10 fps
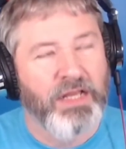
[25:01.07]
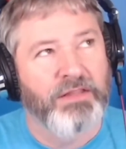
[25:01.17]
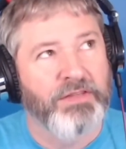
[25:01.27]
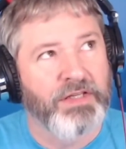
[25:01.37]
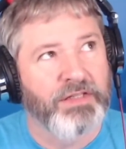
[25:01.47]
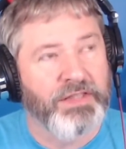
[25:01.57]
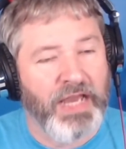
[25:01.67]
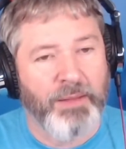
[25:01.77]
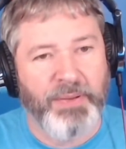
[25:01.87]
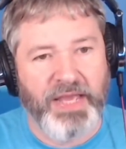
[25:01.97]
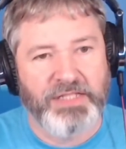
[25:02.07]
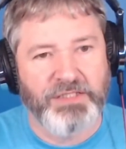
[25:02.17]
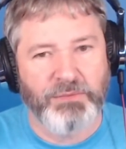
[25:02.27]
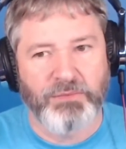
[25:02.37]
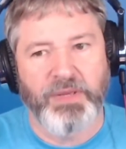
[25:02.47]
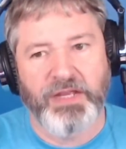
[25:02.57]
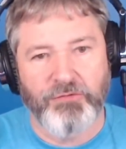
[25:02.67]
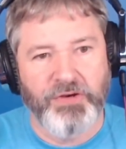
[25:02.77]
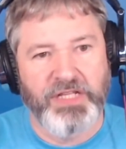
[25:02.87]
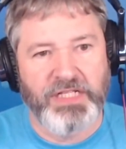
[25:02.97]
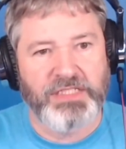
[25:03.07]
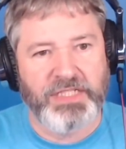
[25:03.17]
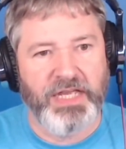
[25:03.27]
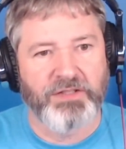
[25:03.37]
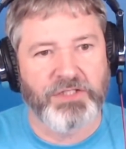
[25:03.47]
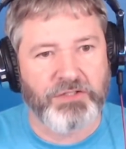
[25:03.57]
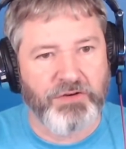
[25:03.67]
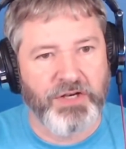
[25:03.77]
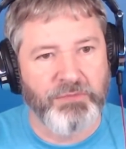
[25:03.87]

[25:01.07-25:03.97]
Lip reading: The iPads, it will make a ringing sound. The screen